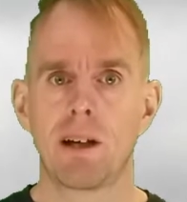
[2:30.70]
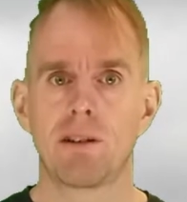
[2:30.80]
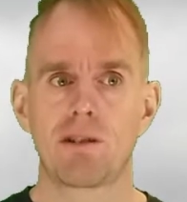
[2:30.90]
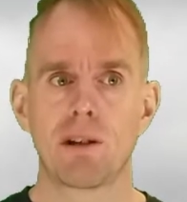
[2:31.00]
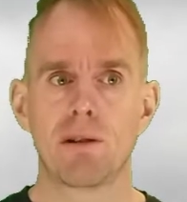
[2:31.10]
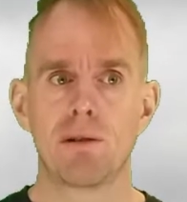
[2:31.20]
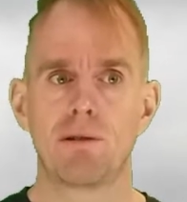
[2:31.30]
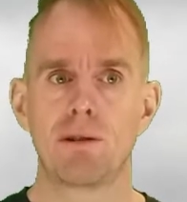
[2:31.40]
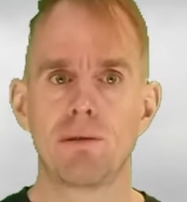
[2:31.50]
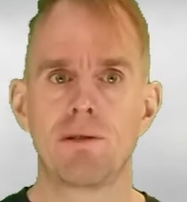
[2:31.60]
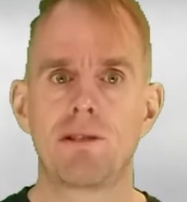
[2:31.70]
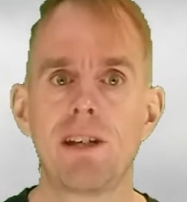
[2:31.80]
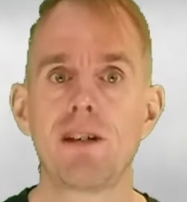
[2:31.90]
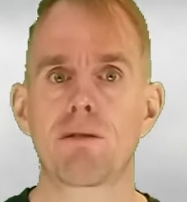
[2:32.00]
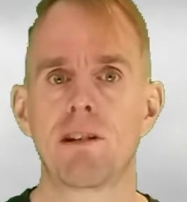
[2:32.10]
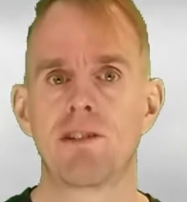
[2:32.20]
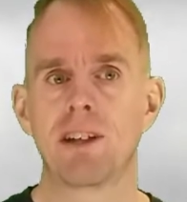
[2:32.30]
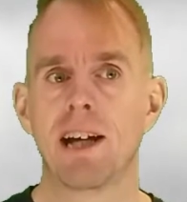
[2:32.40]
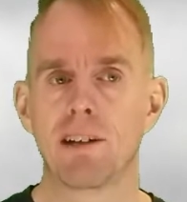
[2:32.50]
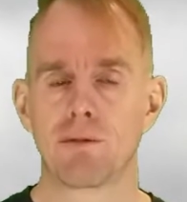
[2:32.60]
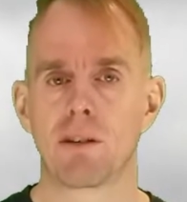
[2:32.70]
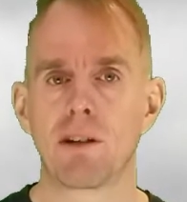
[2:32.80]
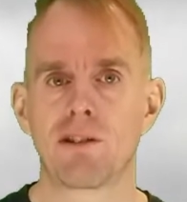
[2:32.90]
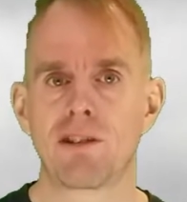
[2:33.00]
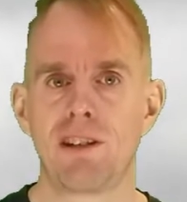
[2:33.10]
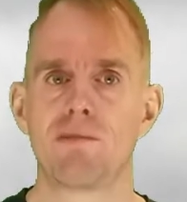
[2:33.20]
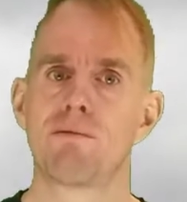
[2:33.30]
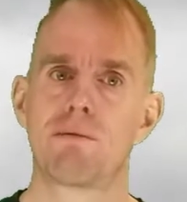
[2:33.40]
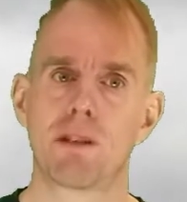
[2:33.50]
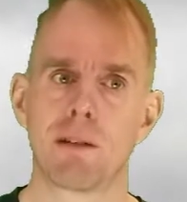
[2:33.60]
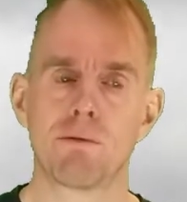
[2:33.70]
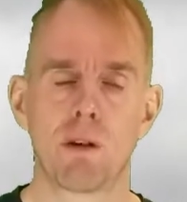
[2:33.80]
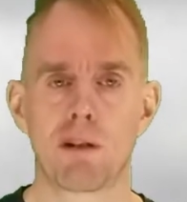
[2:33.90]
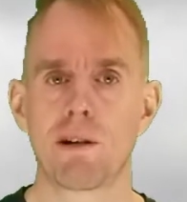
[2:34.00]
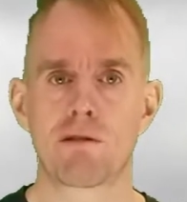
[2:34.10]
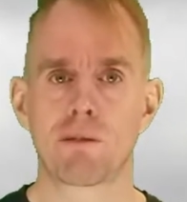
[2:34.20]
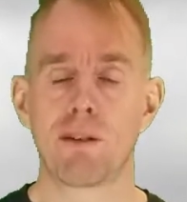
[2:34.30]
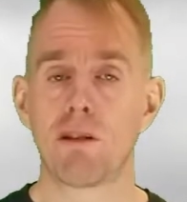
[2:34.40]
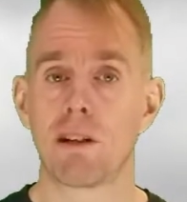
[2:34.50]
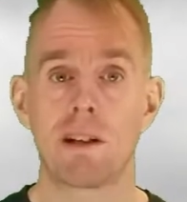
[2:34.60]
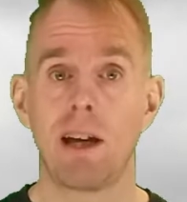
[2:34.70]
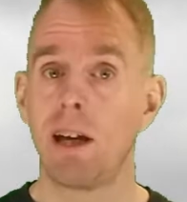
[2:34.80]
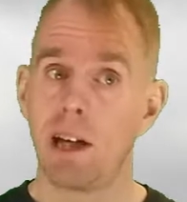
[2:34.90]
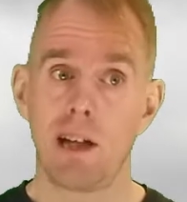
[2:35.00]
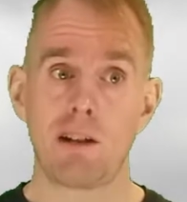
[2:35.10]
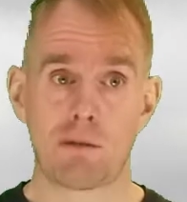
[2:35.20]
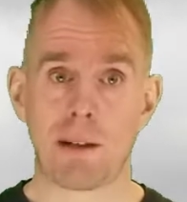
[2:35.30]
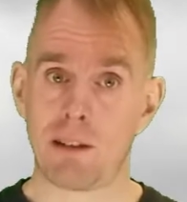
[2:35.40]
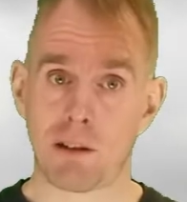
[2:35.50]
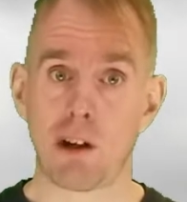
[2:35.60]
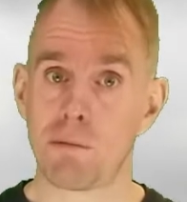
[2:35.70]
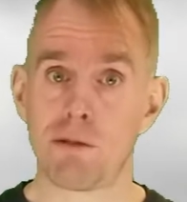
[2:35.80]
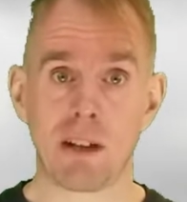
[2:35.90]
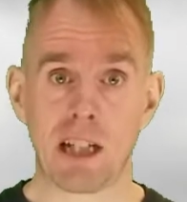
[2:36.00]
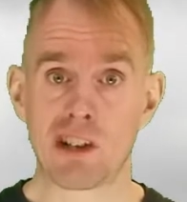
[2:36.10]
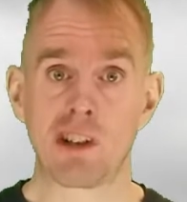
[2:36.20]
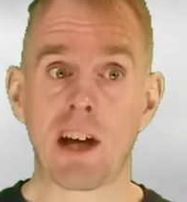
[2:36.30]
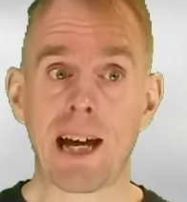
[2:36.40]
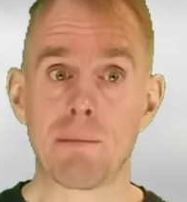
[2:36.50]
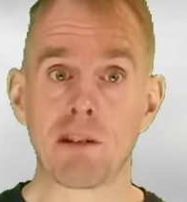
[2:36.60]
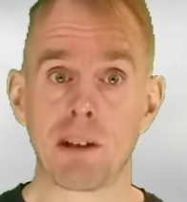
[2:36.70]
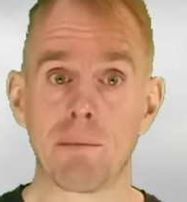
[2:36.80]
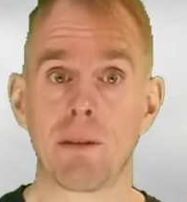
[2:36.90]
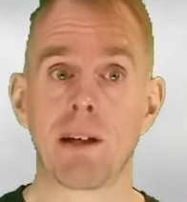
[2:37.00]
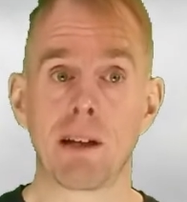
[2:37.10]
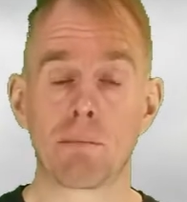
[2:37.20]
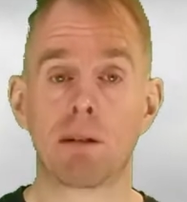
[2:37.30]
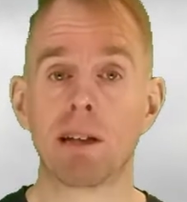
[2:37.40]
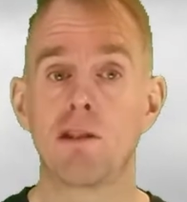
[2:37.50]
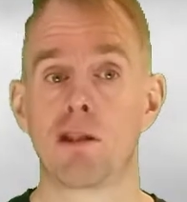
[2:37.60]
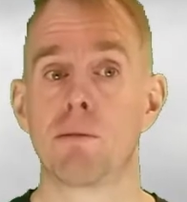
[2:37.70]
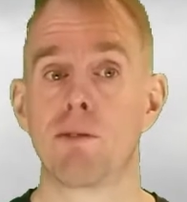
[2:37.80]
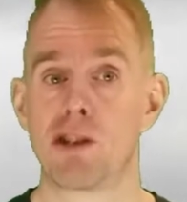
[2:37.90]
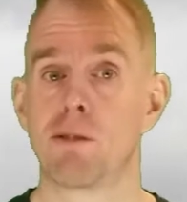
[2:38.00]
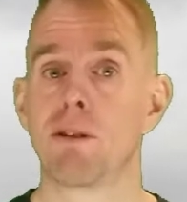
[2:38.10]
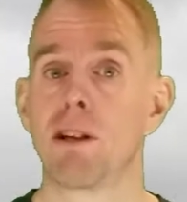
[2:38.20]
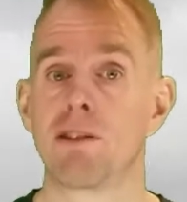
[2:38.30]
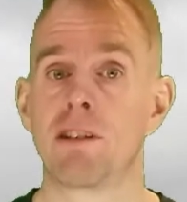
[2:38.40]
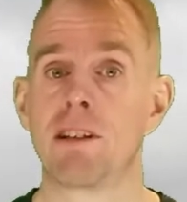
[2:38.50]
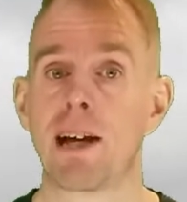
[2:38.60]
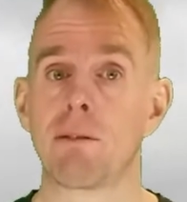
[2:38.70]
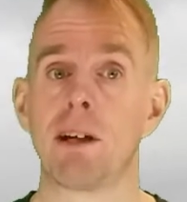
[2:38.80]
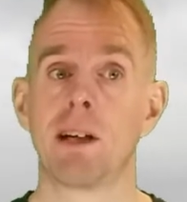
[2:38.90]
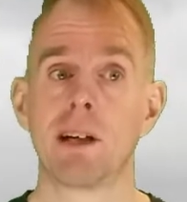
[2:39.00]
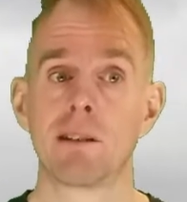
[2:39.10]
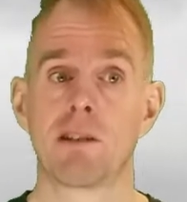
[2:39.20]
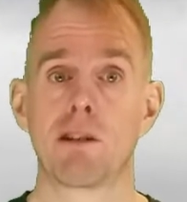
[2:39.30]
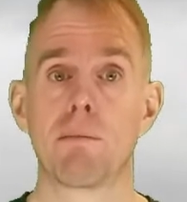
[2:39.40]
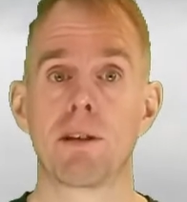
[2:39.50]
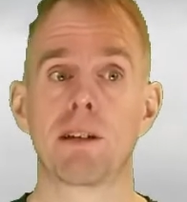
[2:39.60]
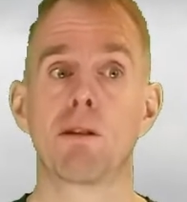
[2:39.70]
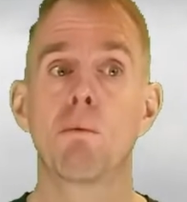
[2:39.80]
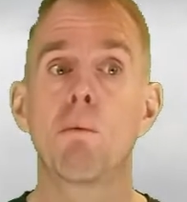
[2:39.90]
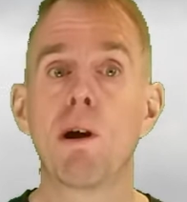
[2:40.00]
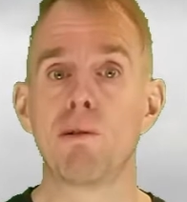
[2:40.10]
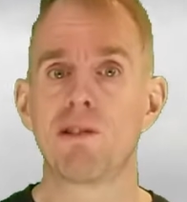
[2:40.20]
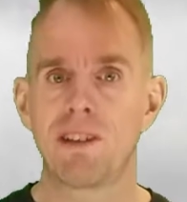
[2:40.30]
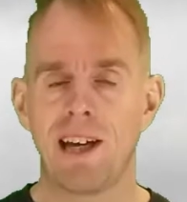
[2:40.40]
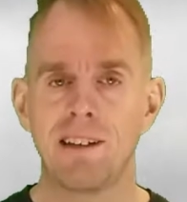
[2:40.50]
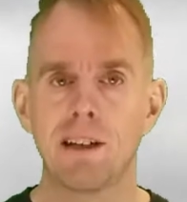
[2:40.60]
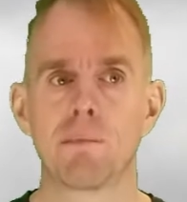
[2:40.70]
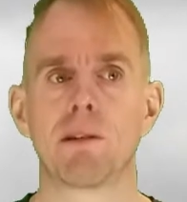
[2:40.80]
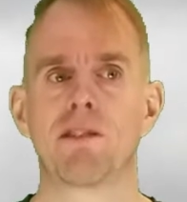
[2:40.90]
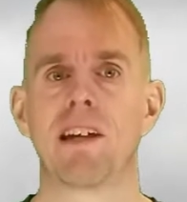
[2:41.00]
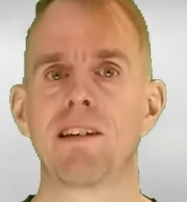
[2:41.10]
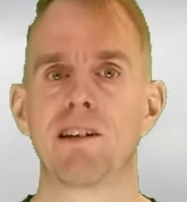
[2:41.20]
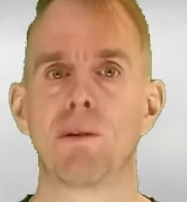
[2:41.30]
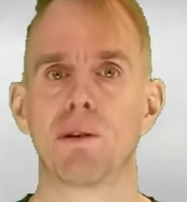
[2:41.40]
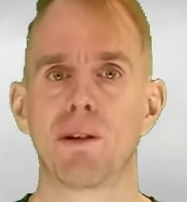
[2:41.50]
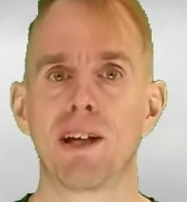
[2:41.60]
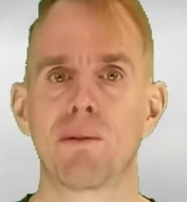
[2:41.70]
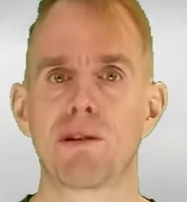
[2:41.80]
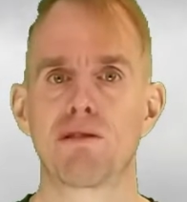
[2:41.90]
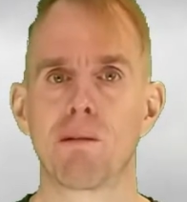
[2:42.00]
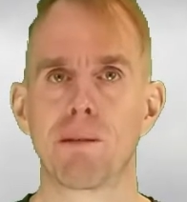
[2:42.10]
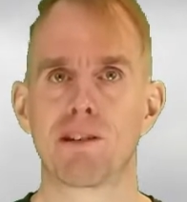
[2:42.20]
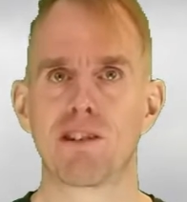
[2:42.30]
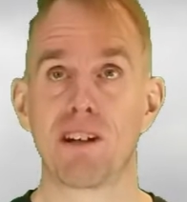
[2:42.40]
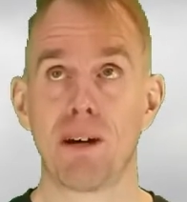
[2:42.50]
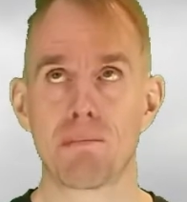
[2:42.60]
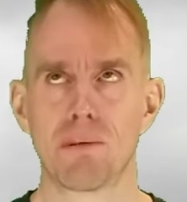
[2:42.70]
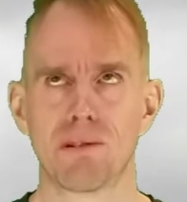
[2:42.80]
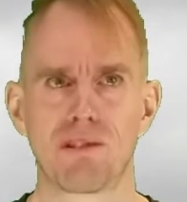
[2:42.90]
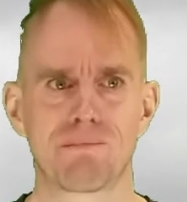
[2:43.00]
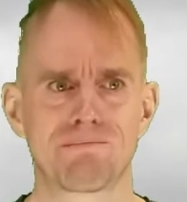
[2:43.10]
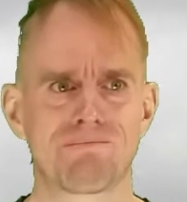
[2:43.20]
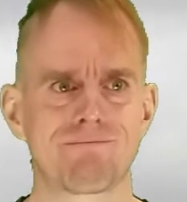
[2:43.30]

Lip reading: And so to decrease the gas velocity for a given volumetric flow rate, you just make the column of a larger diameter, and it'll bring your superficial velocity down to something that won't end up sending all your liquid droplets upwards.